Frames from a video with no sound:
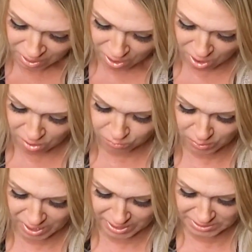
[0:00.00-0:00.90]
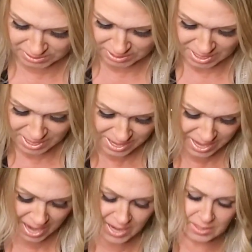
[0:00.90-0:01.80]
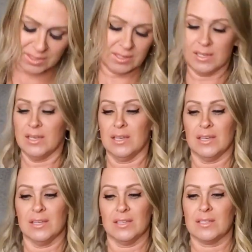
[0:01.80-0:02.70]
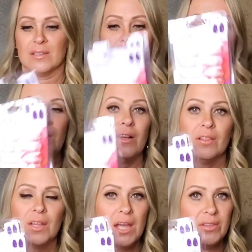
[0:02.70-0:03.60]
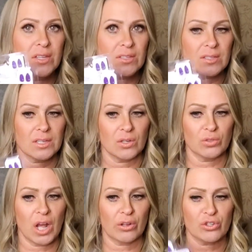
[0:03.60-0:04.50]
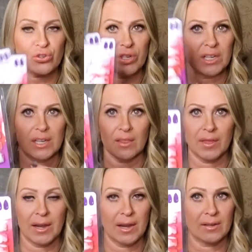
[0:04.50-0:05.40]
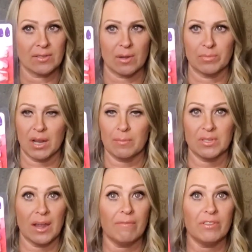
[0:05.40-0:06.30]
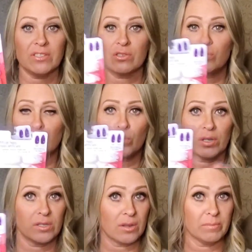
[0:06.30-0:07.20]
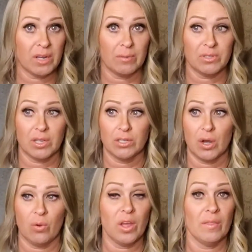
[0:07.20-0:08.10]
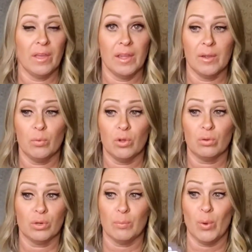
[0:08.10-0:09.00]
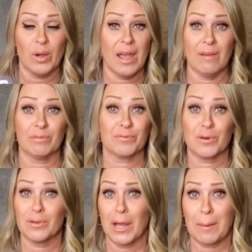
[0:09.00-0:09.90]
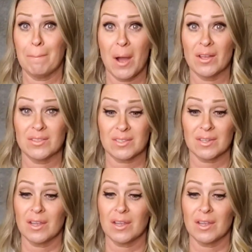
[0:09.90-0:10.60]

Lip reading: All right. Next is, and these, you know, Dollar Tree, sometimes they have these in the store and sometimes they don't, and they won't have them for like months.